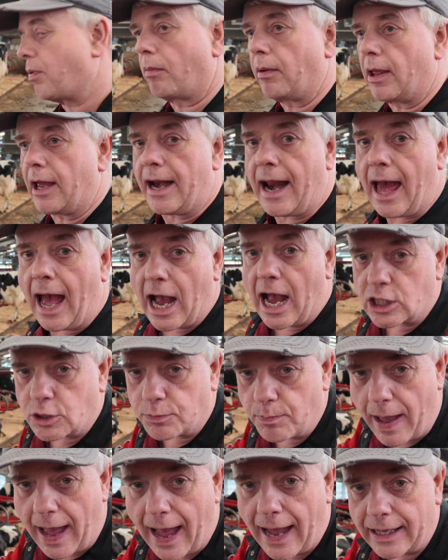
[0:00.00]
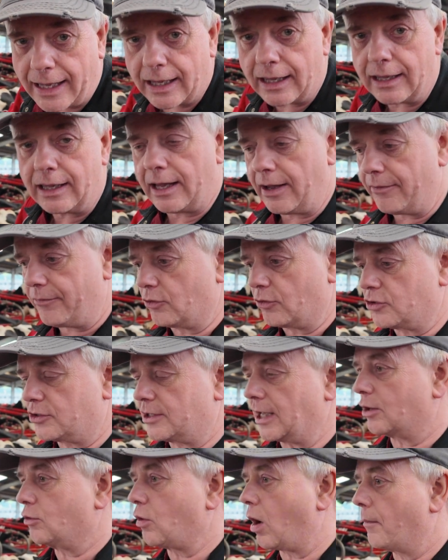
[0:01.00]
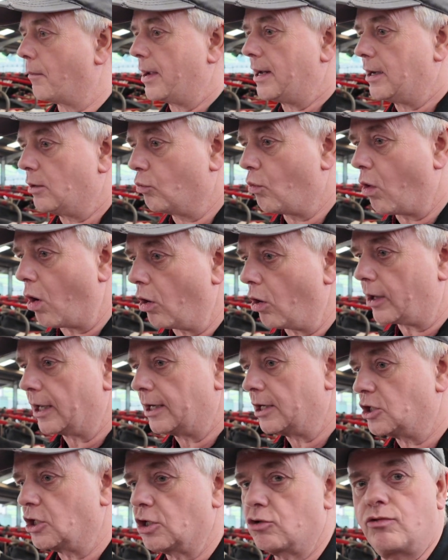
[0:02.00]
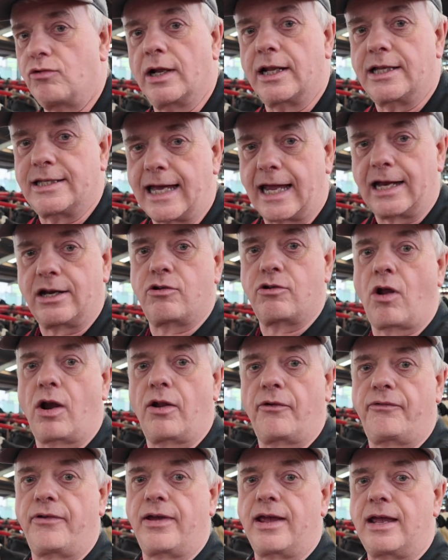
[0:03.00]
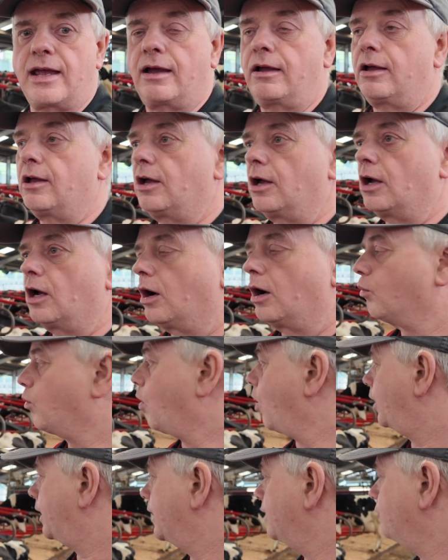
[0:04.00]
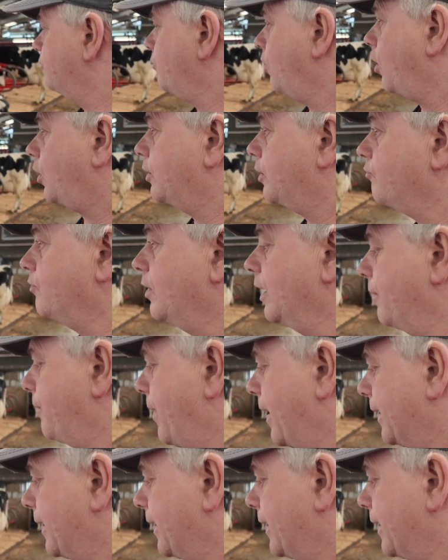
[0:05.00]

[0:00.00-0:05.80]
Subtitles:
probably an arch back, if you understand what I mean, and walking, and she's really tender on her feet and walking really